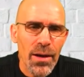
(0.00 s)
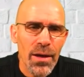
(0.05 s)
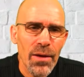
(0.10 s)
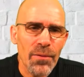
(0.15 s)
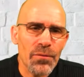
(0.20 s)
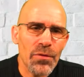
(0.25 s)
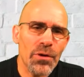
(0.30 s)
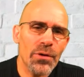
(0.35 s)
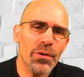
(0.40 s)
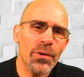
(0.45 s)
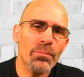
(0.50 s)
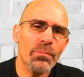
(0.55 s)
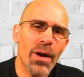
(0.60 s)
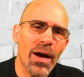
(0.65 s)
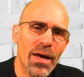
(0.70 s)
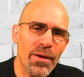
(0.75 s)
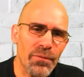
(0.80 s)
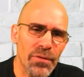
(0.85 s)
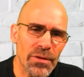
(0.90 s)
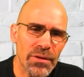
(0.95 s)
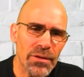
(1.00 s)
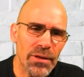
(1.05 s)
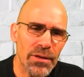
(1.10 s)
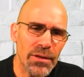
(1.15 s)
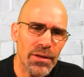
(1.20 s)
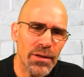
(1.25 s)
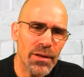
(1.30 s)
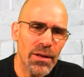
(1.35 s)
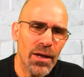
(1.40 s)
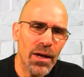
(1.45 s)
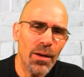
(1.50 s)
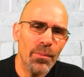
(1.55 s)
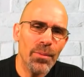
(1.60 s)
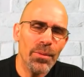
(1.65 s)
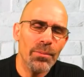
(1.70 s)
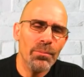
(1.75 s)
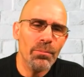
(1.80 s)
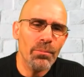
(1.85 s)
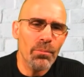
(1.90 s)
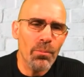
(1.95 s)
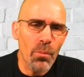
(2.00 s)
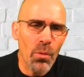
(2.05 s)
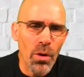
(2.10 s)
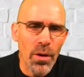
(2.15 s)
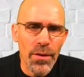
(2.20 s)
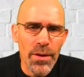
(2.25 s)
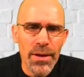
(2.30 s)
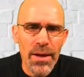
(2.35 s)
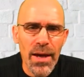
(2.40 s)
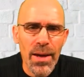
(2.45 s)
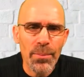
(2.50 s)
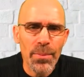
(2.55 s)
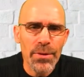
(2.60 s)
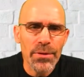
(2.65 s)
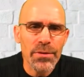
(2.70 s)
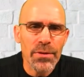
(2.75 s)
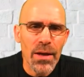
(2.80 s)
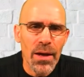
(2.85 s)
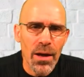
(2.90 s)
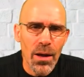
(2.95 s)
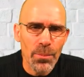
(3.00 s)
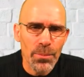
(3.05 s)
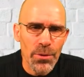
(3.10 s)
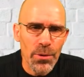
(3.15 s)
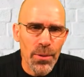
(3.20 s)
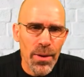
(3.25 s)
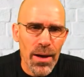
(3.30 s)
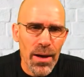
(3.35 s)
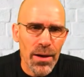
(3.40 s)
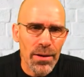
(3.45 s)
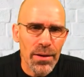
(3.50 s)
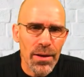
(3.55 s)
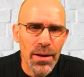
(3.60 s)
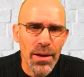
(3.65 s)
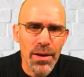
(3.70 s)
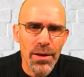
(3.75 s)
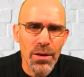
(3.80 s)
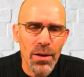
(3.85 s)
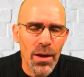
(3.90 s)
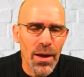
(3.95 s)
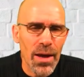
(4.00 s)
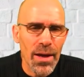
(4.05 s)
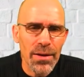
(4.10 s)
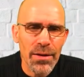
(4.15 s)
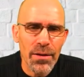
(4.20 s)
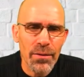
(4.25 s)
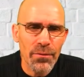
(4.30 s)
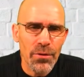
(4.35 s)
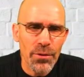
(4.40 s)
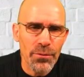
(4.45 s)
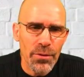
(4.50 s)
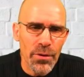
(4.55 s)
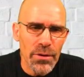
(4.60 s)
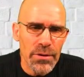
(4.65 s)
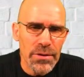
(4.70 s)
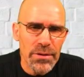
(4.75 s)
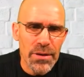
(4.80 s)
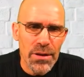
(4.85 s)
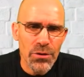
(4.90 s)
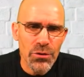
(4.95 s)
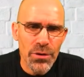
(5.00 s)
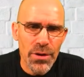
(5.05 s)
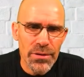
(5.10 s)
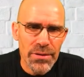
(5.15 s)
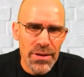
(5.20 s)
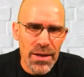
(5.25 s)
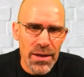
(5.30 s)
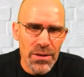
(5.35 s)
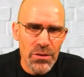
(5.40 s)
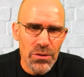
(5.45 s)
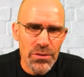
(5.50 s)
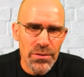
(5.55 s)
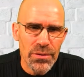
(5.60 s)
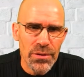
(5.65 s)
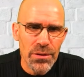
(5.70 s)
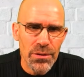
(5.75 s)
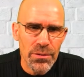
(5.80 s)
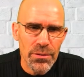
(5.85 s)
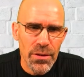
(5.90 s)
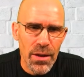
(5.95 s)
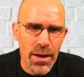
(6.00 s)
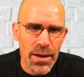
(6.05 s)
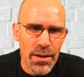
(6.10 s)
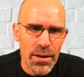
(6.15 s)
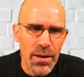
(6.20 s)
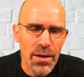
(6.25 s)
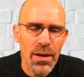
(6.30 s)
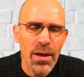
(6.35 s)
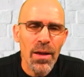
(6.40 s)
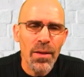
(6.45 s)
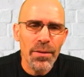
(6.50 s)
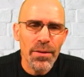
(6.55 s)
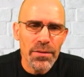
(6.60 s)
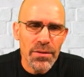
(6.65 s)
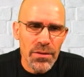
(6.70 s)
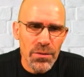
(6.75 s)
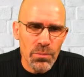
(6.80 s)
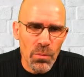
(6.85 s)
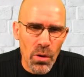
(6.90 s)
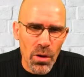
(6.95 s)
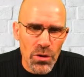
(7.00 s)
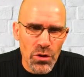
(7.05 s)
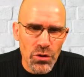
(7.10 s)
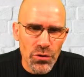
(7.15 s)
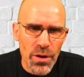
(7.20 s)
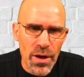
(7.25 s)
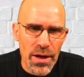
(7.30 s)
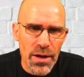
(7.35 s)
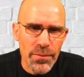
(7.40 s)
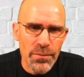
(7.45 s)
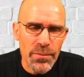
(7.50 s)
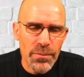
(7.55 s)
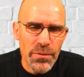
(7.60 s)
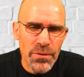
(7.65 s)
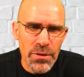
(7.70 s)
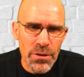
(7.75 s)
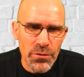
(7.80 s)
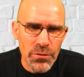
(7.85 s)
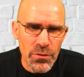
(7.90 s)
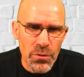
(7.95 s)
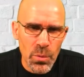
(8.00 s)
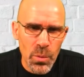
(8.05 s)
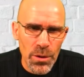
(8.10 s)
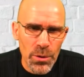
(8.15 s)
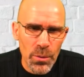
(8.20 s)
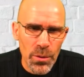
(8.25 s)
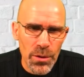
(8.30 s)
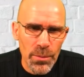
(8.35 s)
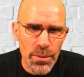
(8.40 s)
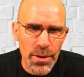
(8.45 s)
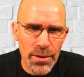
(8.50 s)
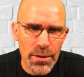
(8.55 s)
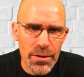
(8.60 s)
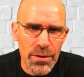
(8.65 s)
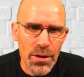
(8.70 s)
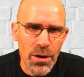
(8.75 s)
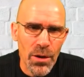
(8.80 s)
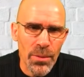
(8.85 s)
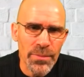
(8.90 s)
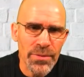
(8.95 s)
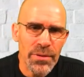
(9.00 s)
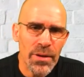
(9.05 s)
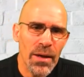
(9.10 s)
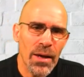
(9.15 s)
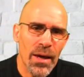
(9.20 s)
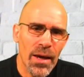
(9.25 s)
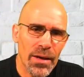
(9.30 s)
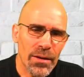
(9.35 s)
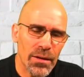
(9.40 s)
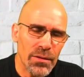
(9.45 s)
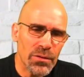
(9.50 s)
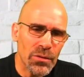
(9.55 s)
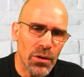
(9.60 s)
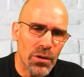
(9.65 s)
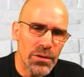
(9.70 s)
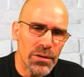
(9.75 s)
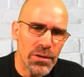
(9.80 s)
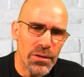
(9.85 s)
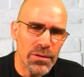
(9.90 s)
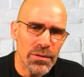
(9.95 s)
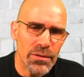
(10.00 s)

If you're in my vicinity, I'd be more than happy to help you out in any of your real estate transactions that you'd like. This is Mark Schreier from Century twenty-one American Homes, and I'll talk to you